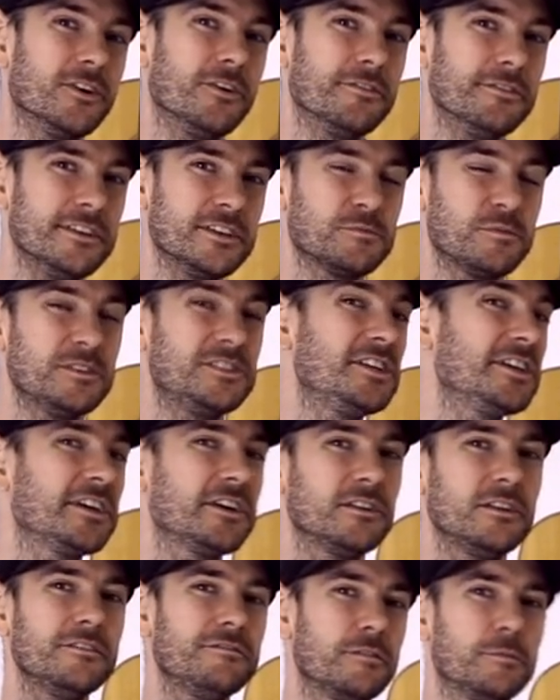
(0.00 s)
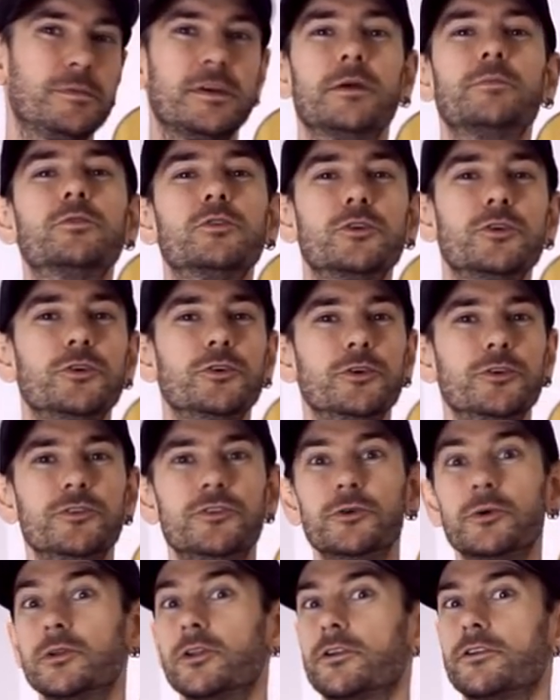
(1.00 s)
on this, particularly for people who
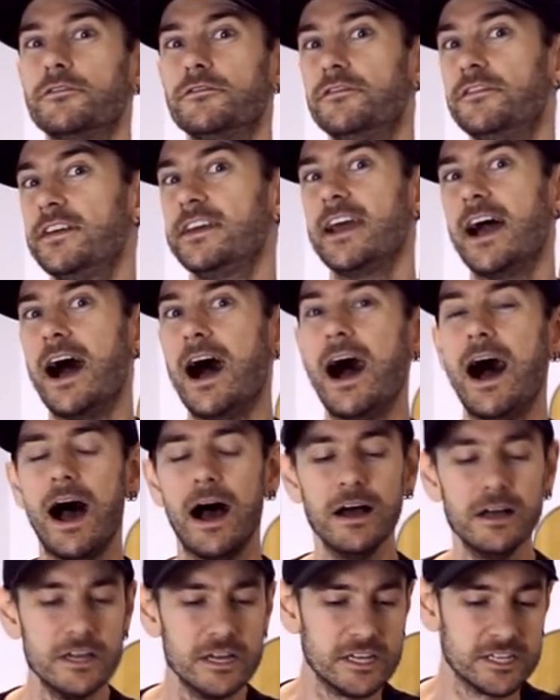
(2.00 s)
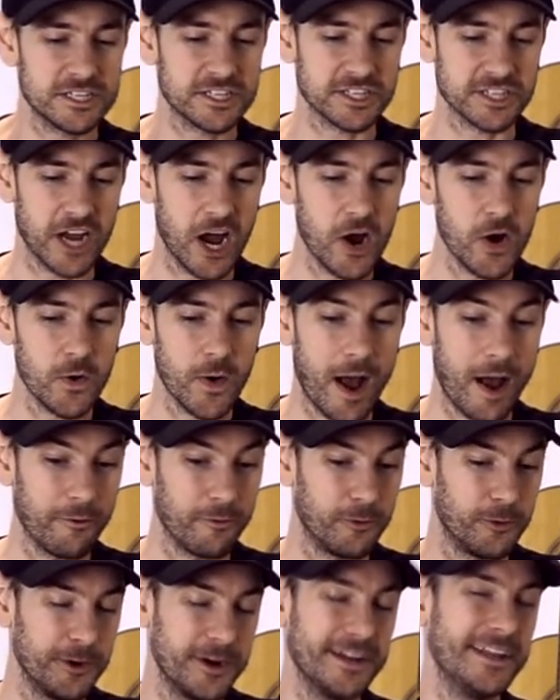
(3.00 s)
do a lot of VR. So uh,
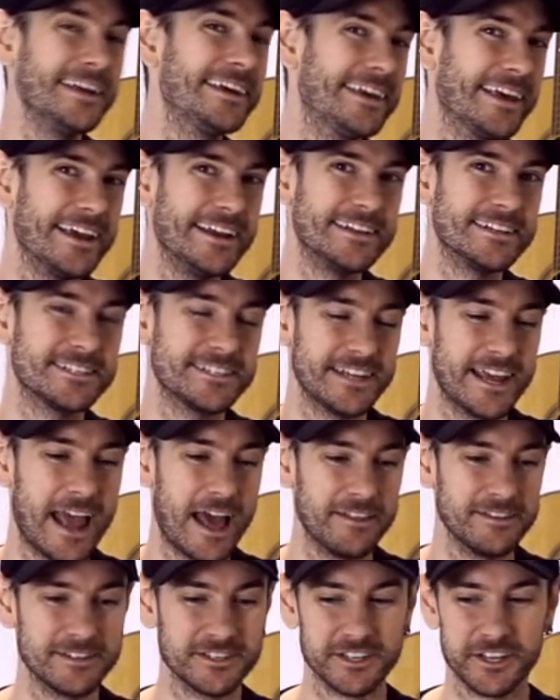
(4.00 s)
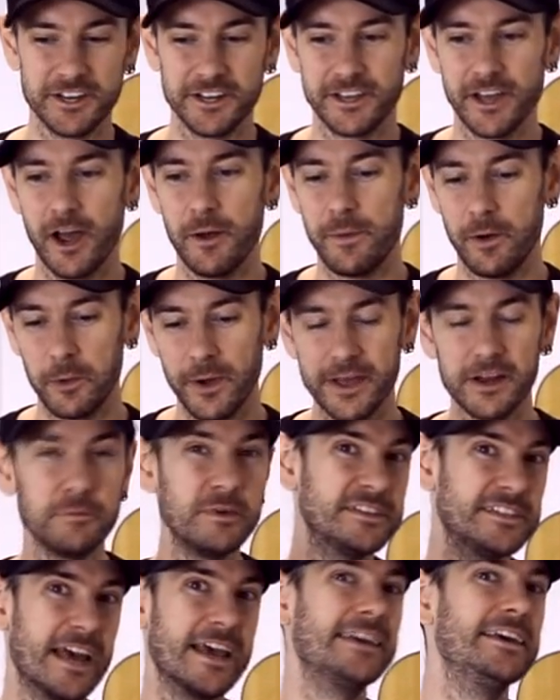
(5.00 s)
really really keen to see how this is going to go, but we're going to
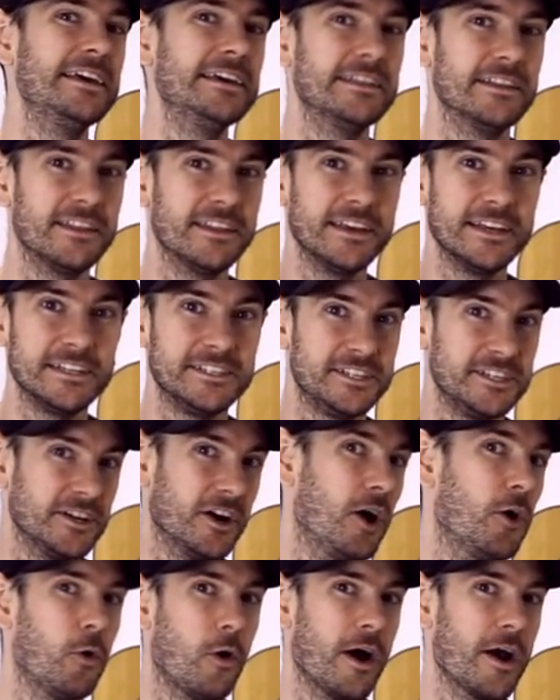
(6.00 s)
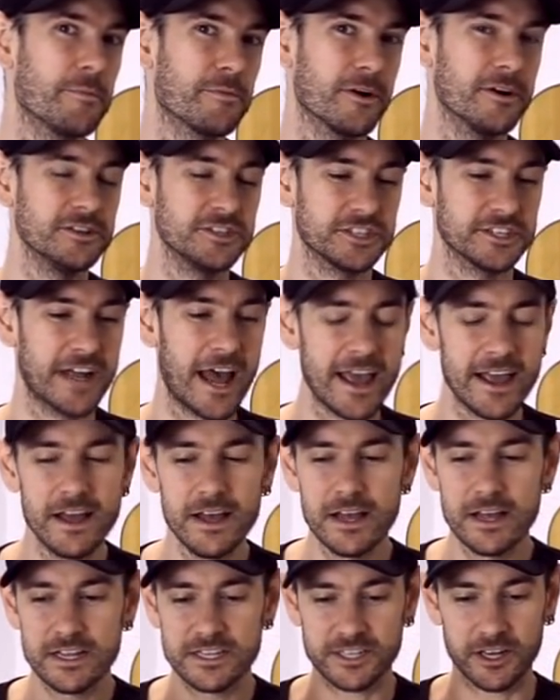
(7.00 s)
be taking the DIY approach today.
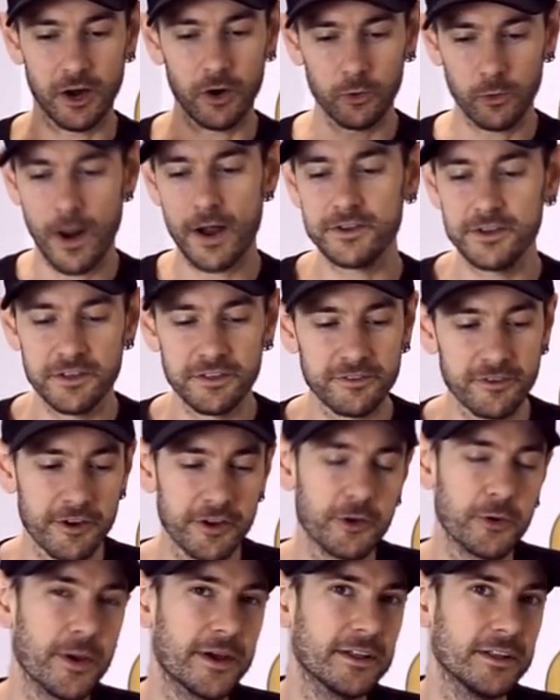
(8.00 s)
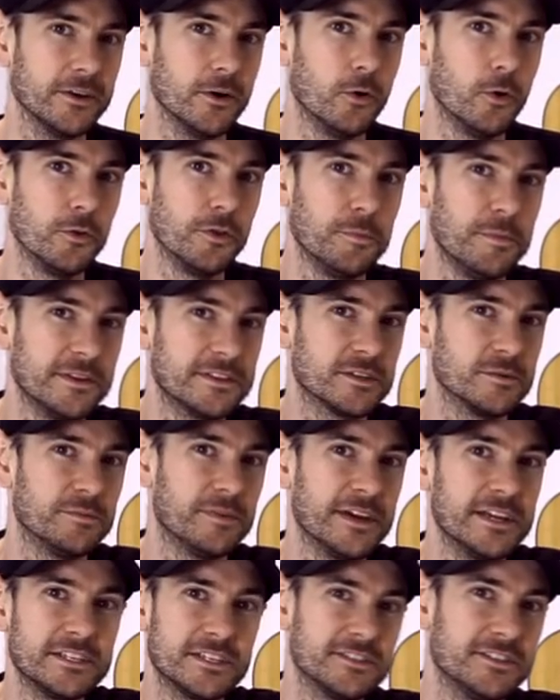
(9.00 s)
So I'll run you through quickly all the bits and
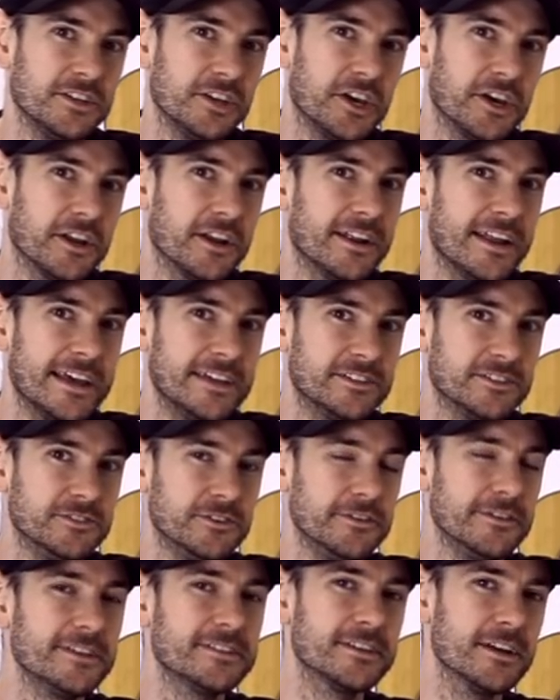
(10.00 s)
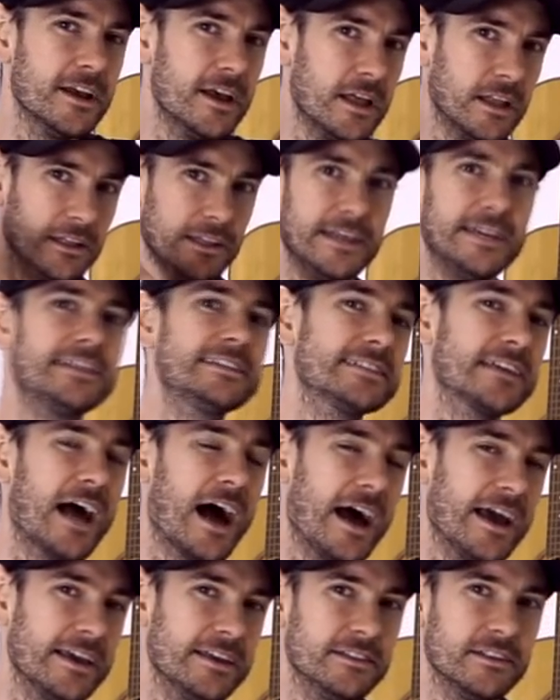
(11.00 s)
pieces that you're going to need to do this. Links
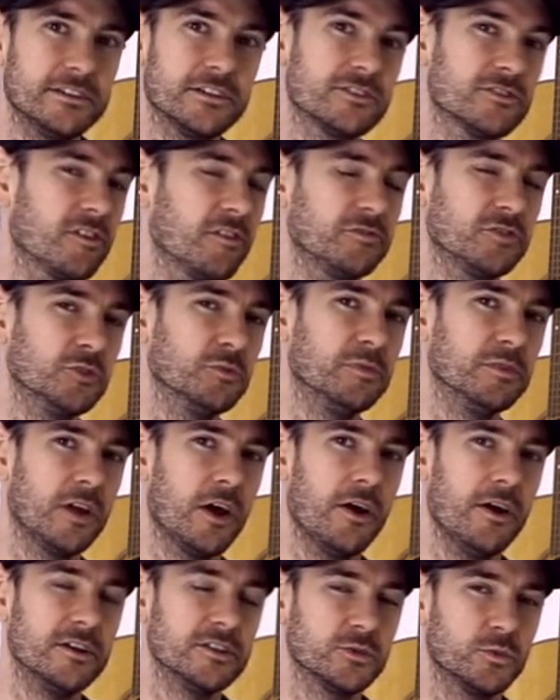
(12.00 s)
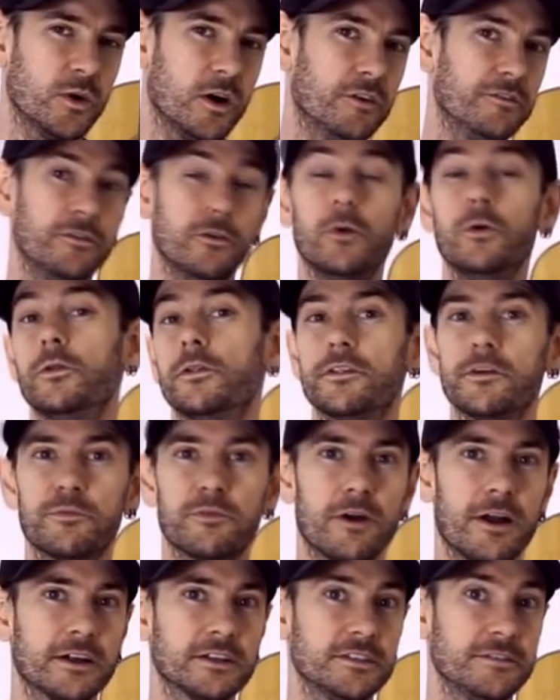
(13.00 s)
are in the description below as well for all the
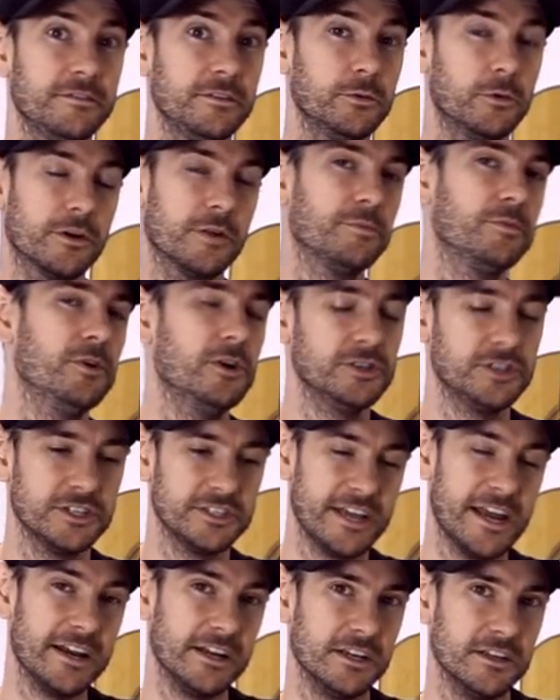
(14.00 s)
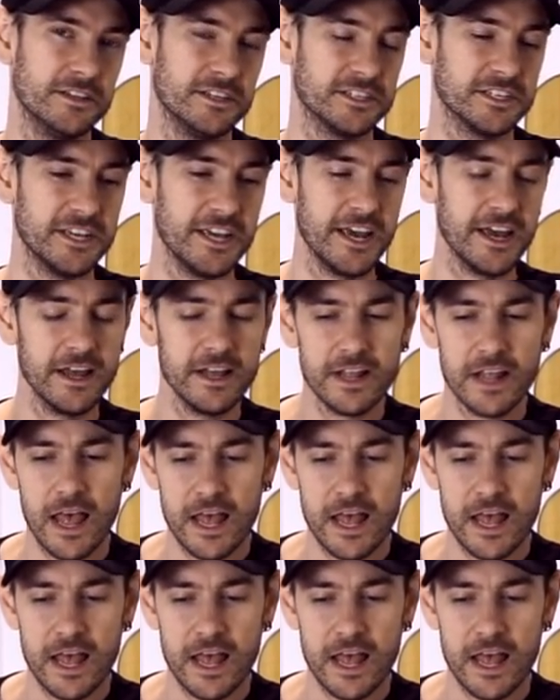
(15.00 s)
products if you want to purchase any of this gear.